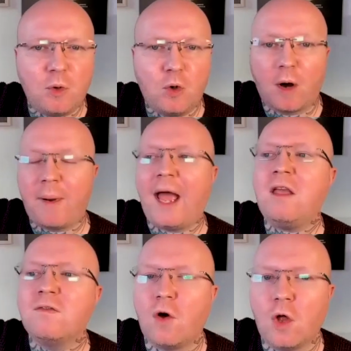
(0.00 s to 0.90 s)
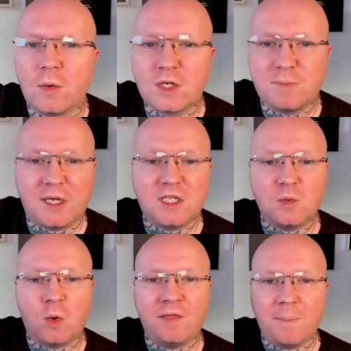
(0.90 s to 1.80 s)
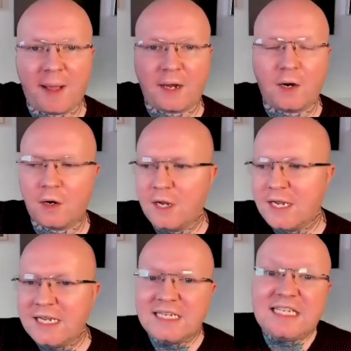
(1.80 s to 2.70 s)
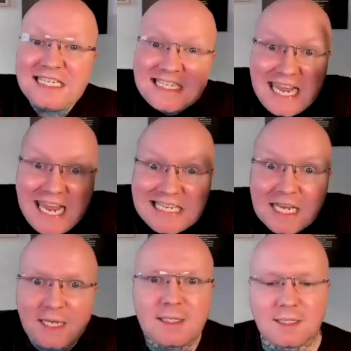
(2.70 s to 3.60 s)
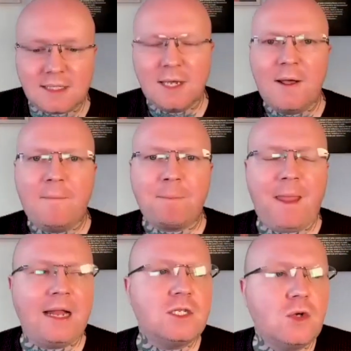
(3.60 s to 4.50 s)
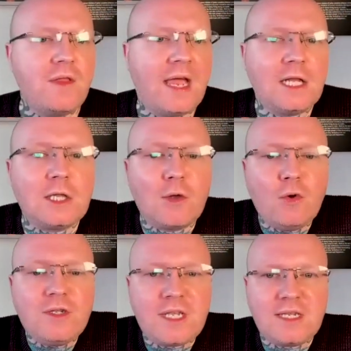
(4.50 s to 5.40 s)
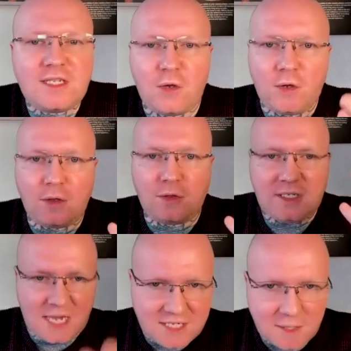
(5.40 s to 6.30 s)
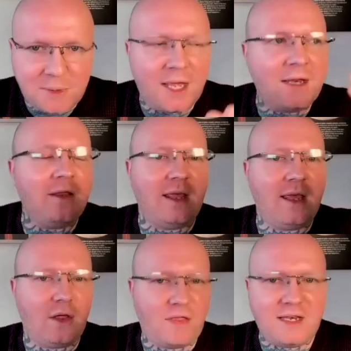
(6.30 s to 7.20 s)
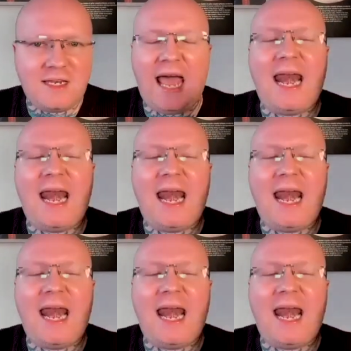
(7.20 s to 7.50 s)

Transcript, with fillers: who are buying followers because they want the bigger status, and so then it loses the discipline, the authentic.